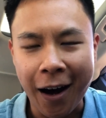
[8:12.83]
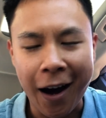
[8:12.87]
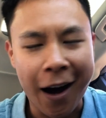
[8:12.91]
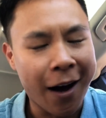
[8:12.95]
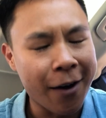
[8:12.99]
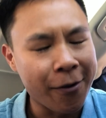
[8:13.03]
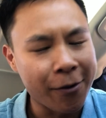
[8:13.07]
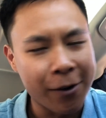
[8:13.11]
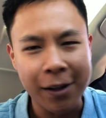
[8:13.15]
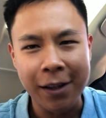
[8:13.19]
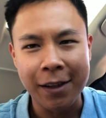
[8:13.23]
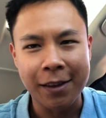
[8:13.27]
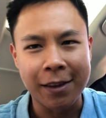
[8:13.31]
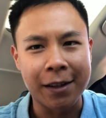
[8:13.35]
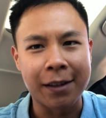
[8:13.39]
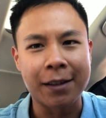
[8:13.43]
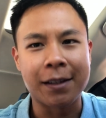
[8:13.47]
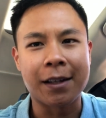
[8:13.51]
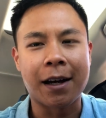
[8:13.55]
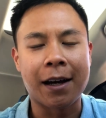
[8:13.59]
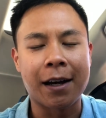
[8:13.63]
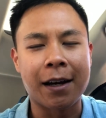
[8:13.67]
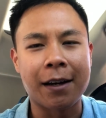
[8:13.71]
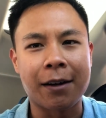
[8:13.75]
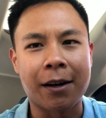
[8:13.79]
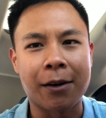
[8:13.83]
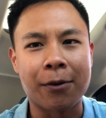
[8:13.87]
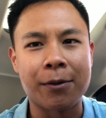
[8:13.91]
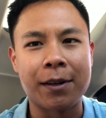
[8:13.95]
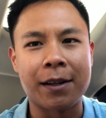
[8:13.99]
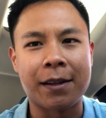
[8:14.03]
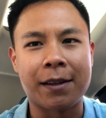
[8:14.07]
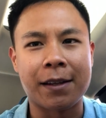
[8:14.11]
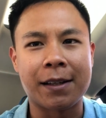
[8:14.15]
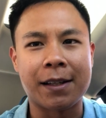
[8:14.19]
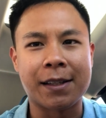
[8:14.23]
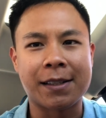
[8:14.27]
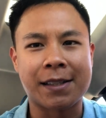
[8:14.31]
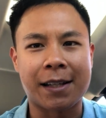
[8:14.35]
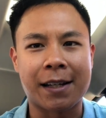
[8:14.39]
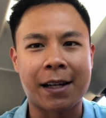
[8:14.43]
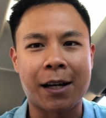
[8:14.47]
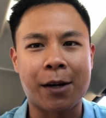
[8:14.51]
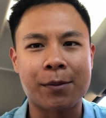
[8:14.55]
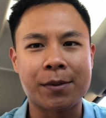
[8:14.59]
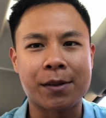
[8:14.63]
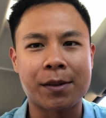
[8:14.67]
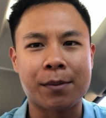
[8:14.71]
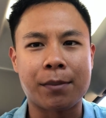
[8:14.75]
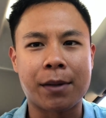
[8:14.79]
I really think this can
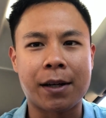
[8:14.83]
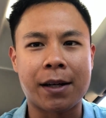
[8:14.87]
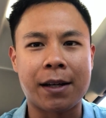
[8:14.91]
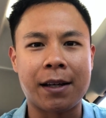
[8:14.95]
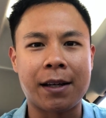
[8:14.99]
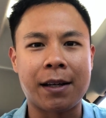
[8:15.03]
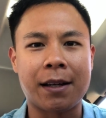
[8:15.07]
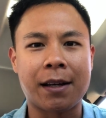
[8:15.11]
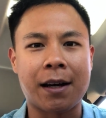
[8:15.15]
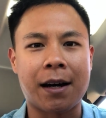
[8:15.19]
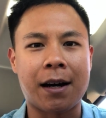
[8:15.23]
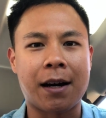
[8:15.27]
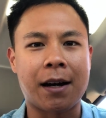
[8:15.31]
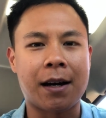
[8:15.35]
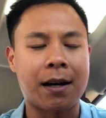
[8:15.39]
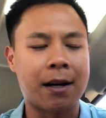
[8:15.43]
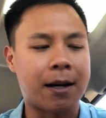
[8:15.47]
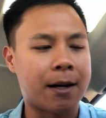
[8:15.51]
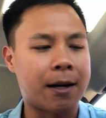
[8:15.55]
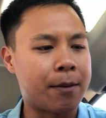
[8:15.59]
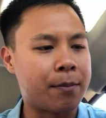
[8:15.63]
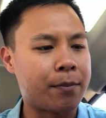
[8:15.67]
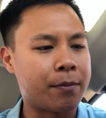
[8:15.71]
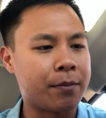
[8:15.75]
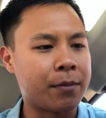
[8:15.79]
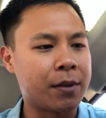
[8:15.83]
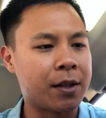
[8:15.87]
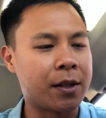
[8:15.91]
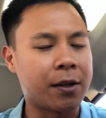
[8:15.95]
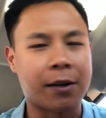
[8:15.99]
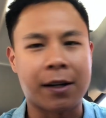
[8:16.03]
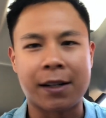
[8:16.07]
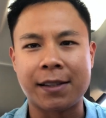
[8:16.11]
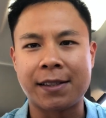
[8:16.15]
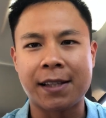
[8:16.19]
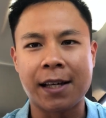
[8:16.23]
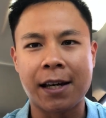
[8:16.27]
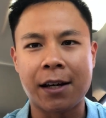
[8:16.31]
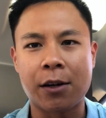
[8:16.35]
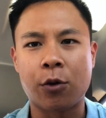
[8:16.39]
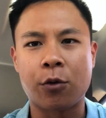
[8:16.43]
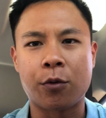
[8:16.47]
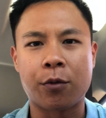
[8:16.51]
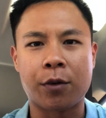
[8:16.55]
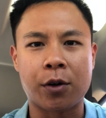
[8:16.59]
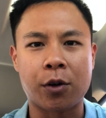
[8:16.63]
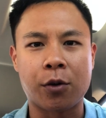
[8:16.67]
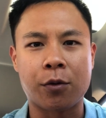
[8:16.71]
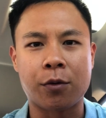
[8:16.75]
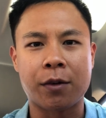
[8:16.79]
help somebody. I say it
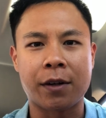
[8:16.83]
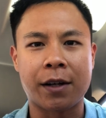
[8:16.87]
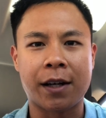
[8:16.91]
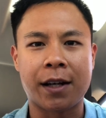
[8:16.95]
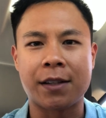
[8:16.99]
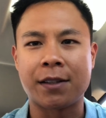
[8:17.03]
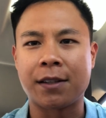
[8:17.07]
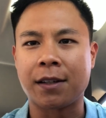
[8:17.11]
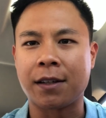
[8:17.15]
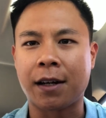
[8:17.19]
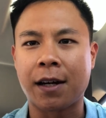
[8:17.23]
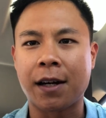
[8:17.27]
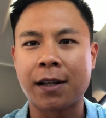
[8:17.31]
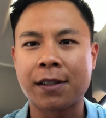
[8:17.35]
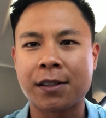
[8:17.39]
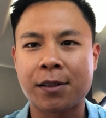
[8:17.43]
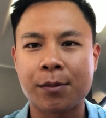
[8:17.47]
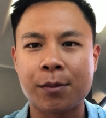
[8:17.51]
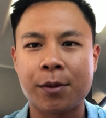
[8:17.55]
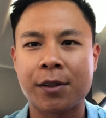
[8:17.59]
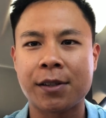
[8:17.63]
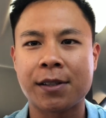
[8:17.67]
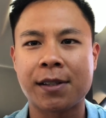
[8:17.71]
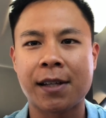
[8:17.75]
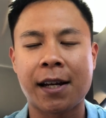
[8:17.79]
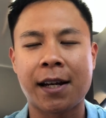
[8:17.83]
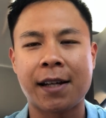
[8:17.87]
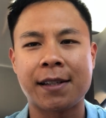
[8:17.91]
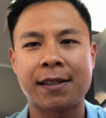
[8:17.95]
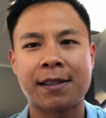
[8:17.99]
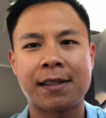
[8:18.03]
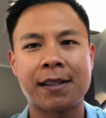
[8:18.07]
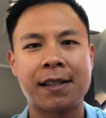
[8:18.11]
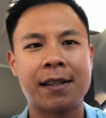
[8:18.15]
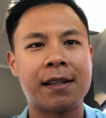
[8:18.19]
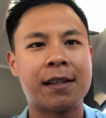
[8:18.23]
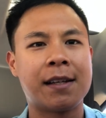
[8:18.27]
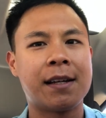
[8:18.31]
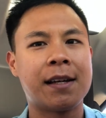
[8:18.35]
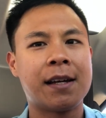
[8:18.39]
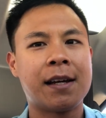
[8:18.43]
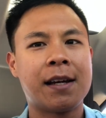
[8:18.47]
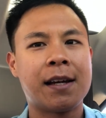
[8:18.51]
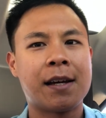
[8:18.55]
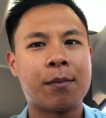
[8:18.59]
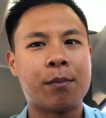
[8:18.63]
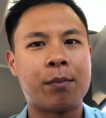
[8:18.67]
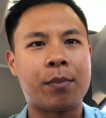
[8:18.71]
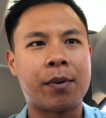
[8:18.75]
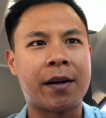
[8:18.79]
over and over again to customers that I see,
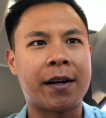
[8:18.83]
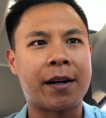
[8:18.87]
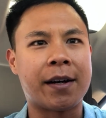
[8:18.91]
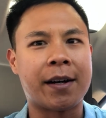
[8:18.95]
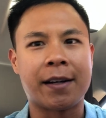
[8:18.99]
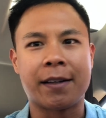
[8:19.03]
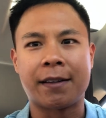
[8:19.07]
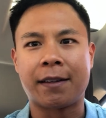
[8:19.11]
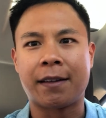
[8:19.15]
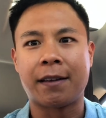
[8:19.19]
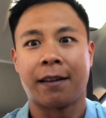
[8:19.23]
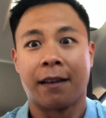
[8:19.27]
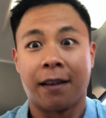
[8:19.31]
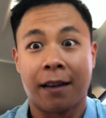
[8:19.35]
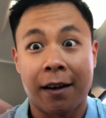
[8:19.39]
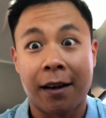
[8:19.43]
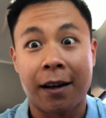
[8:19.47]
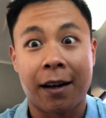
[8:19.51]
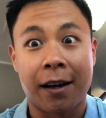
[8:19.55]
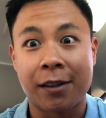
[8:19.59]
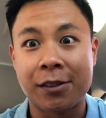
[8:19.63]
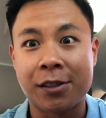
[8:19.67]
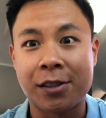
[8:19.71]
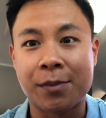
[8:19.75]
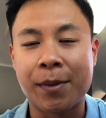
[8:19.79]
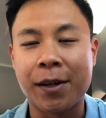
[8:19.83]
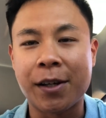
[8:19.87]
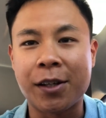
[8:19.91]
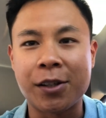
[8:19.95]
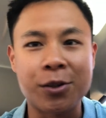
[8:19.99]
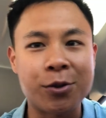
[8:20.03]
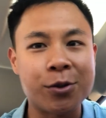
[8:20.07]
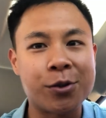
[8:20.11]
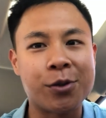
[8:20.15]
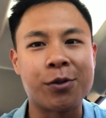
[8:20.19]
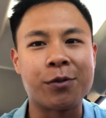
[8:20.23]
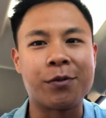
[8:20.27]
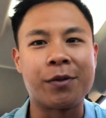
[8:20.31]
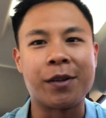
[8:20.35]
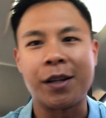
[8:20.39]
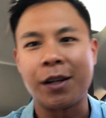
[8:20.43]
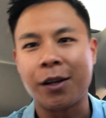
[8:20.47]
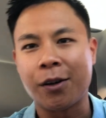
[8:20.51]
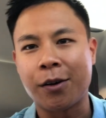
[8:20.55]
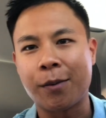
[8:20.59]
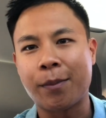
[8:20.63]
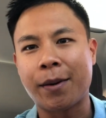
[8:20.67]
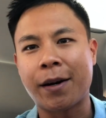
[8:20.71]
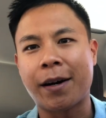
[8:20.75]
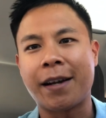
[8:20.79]
but I'll just make a YouTube
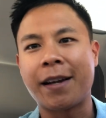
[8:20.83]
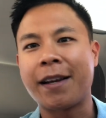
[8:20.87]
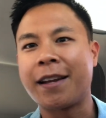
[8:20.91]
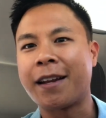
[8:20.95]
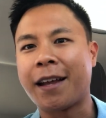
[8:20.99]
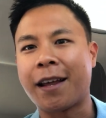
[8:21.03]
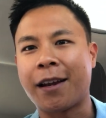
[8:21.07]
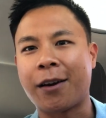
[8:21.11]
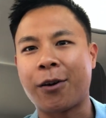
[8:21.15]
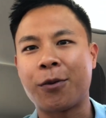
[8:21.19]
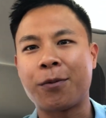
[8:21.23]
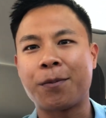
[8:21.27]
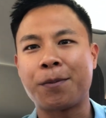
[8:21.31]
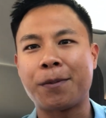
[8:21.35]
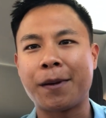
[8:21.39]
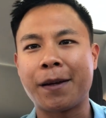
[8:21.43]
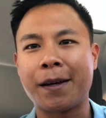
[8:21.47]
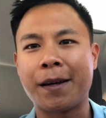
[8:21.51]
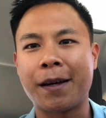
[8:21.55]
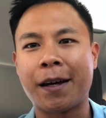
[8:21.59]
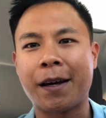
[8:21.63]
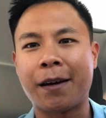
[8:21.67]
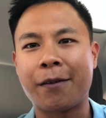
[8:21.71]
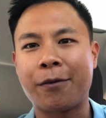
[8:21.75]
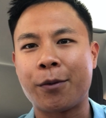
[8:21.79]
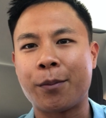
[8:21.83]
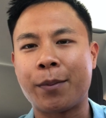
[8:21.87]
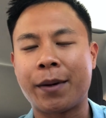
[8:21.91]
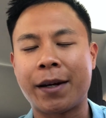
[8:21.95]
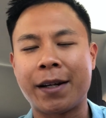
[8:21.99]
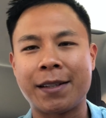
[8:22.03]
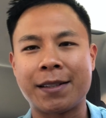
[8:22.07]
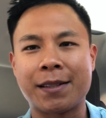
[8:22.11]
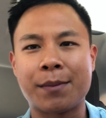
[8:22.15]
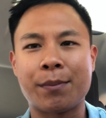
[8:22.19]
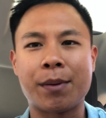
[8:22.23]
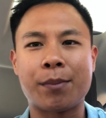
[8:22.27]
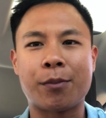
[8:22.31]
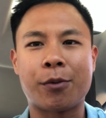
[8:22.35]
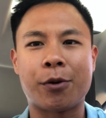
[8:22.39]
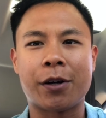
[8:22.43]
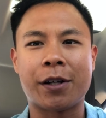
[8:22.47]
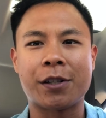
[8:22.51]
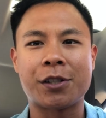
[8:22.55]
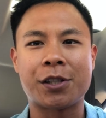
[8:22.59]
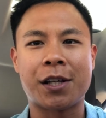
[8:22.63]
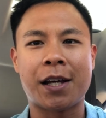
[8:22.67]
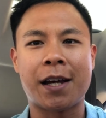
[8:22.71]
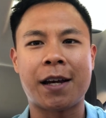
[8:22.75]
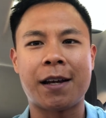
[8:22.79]
video about it, and hopefully everybody's a bit more
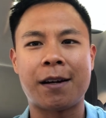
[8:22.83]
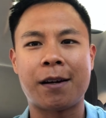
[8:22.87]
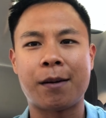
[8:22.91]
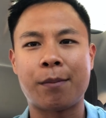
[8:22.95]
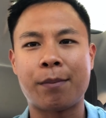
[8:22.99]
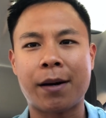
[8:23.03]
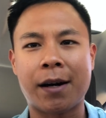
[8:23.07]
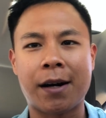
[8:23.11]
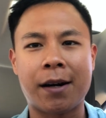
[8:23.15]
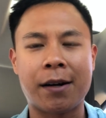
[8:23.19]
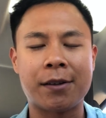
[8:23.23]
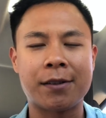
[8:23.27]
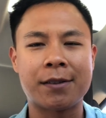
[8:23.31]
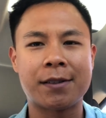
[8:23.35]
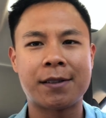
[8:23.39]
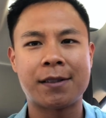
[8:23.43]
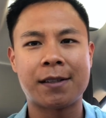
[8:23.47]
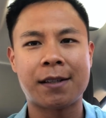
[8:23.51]
educated about